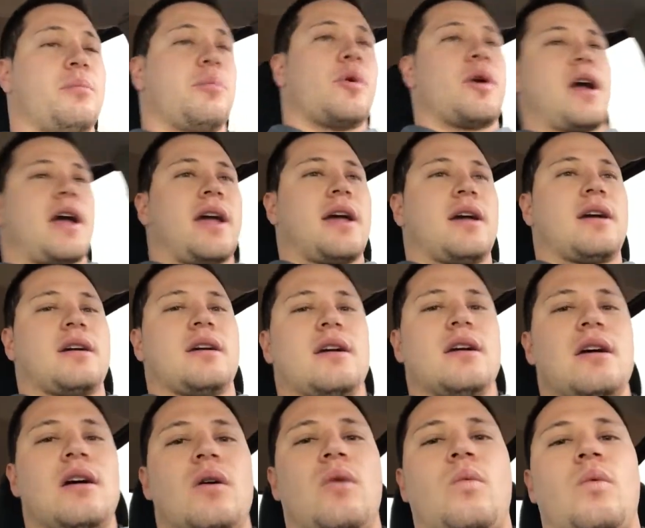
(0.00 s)
break.
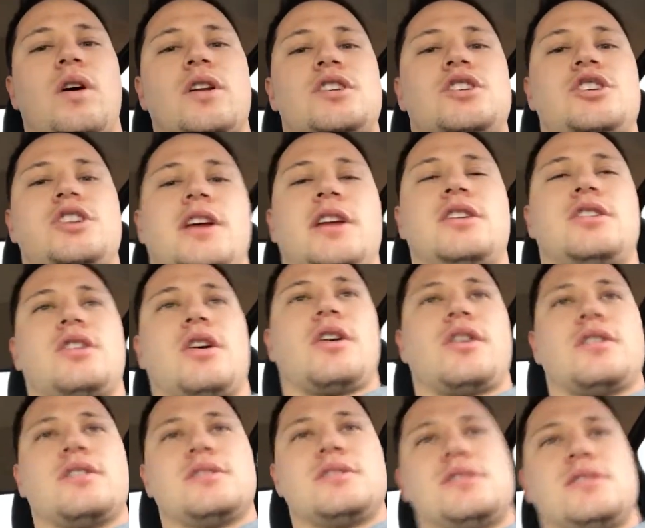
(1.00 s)
Once she
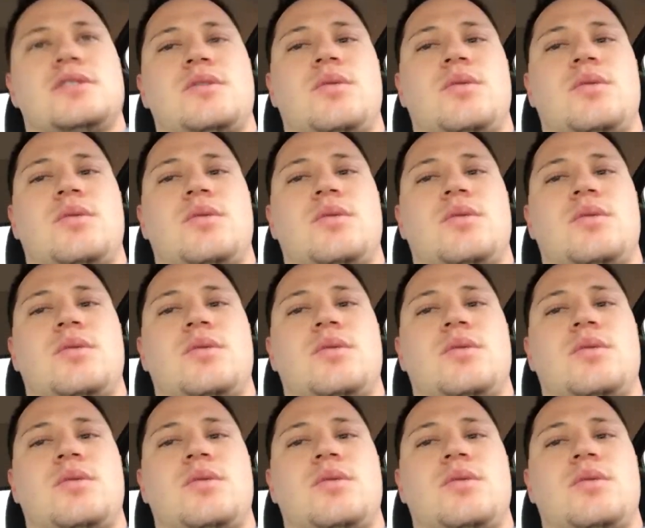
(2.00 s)
turns